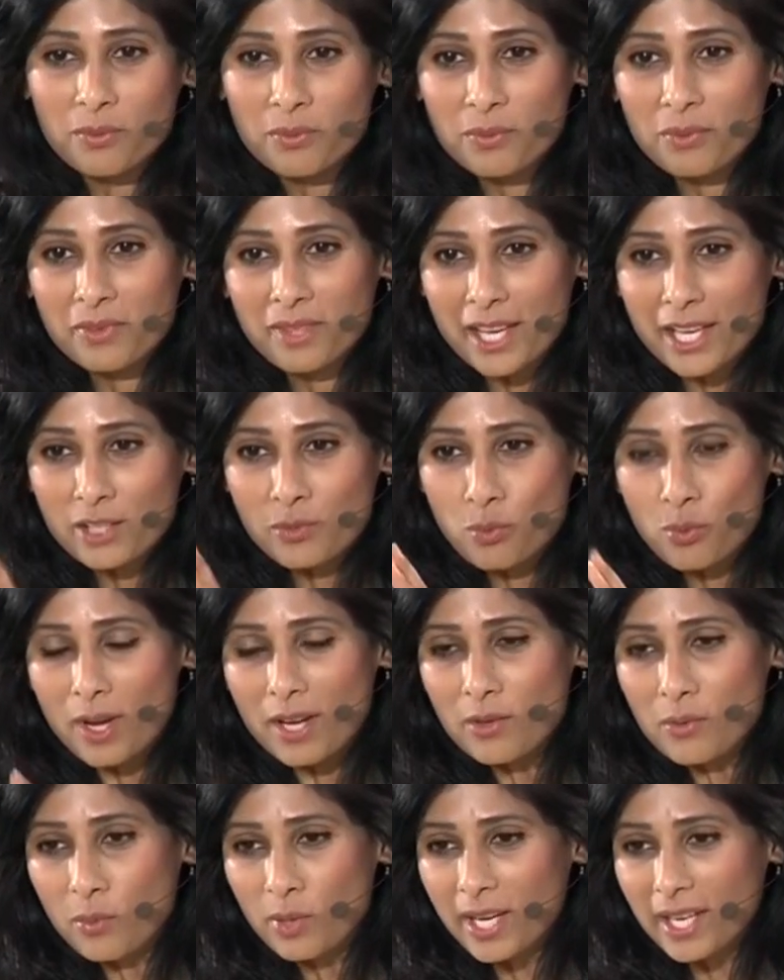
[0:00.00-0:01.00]
There's
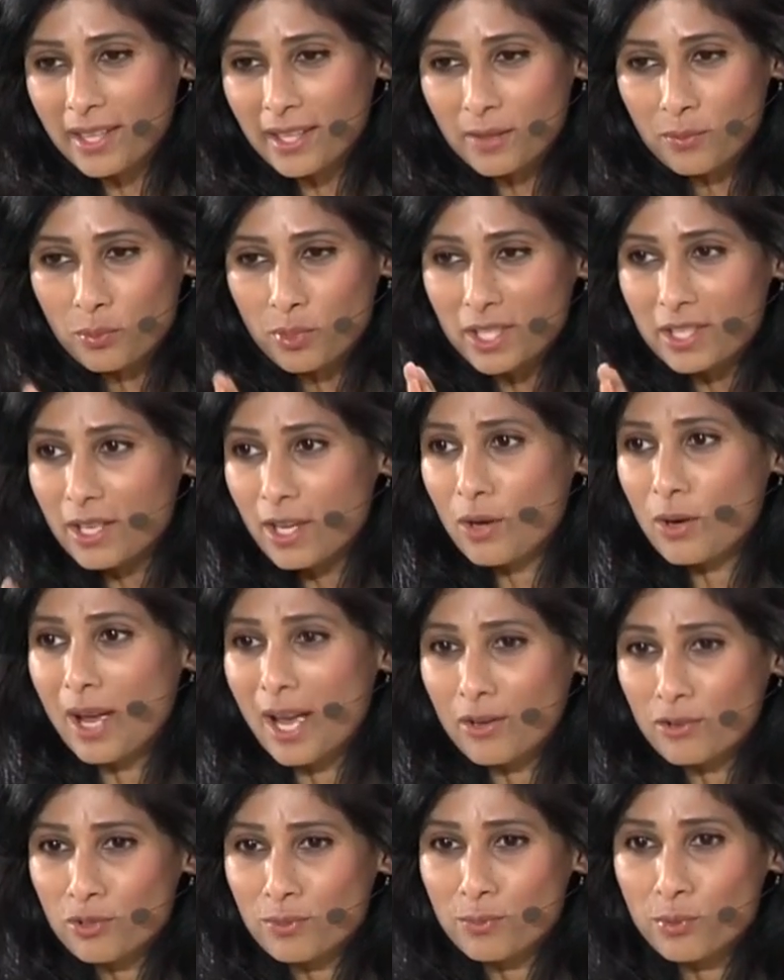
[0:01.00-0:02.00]
one way that we know
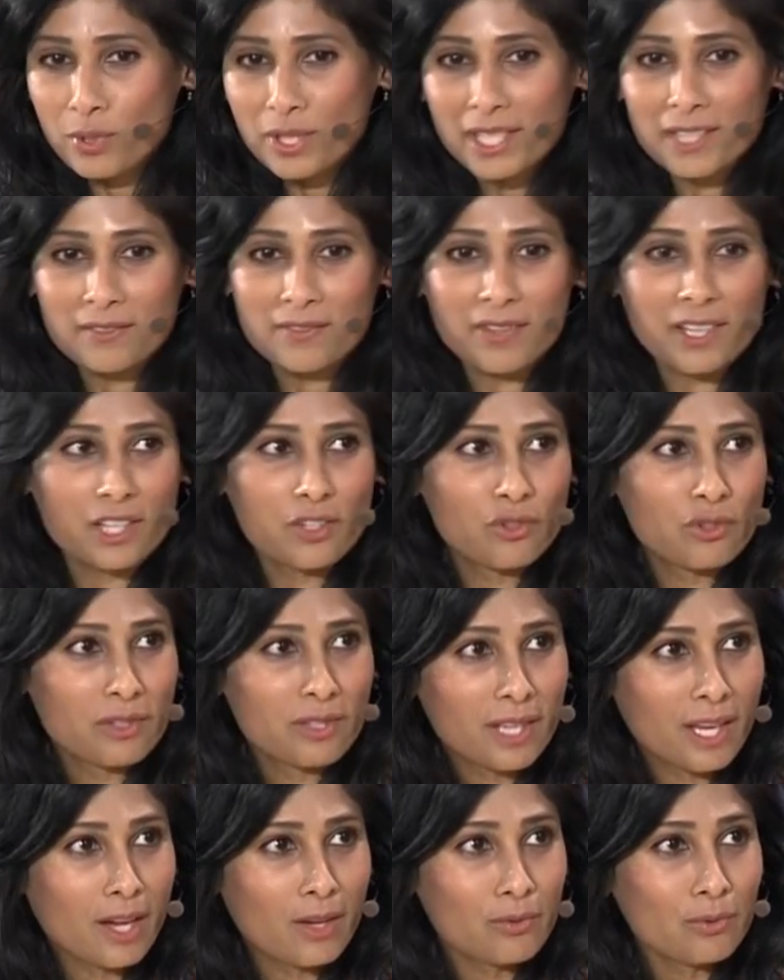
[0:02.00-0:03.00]
how to bring inflation
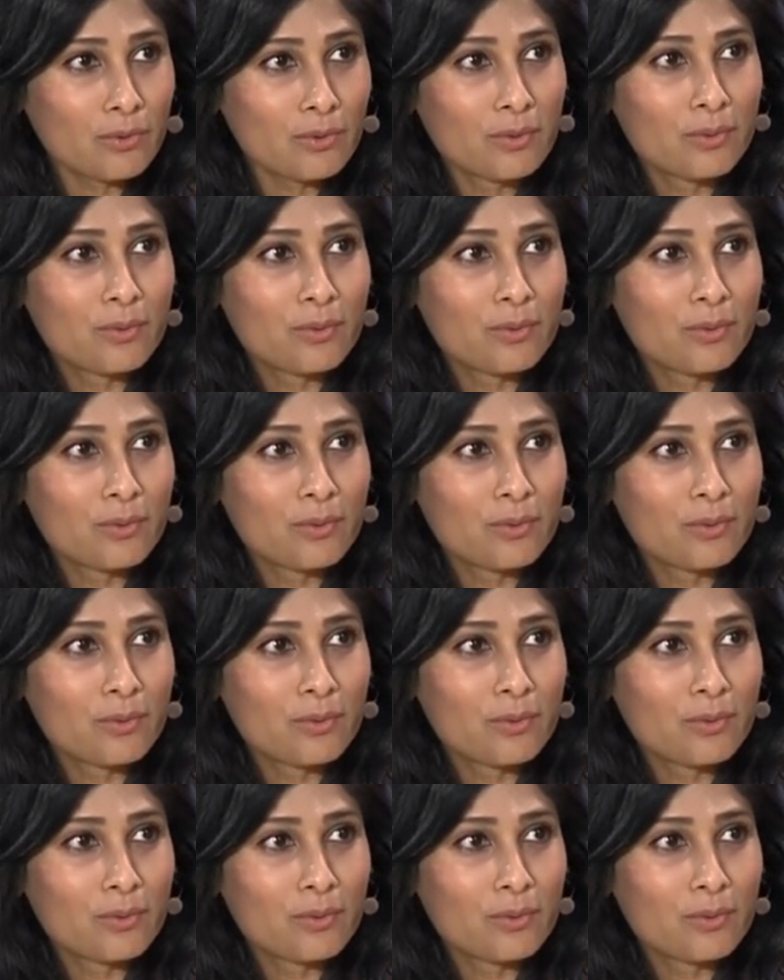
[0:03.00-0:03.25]
down,